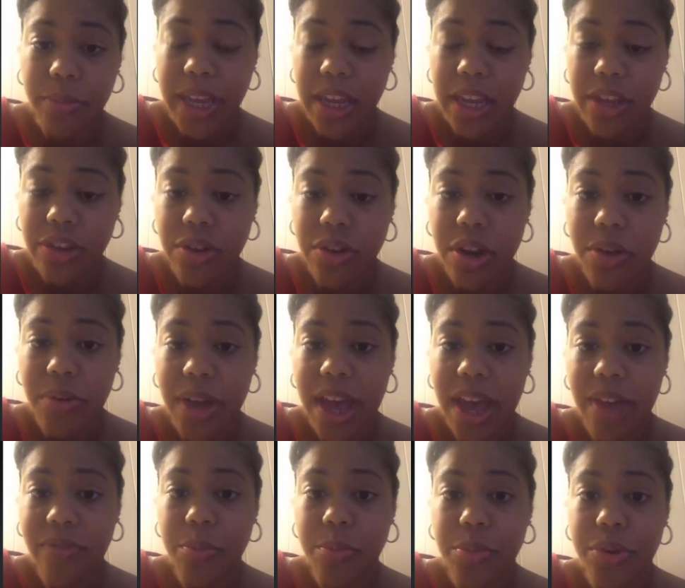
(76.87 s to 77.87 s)
meaning you don't
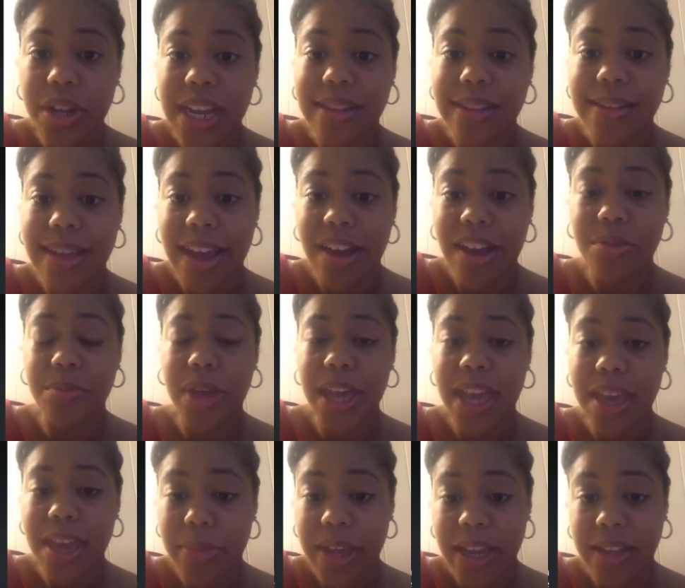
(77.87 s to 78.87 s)
have to put a down
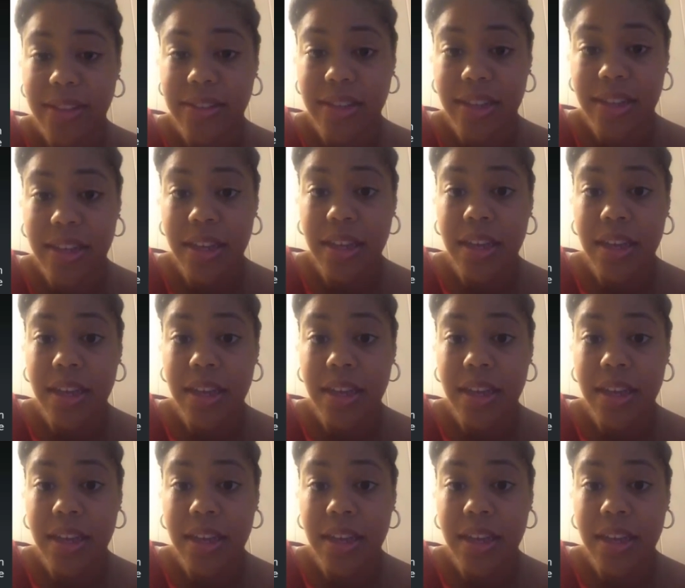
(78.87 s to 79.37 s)
payment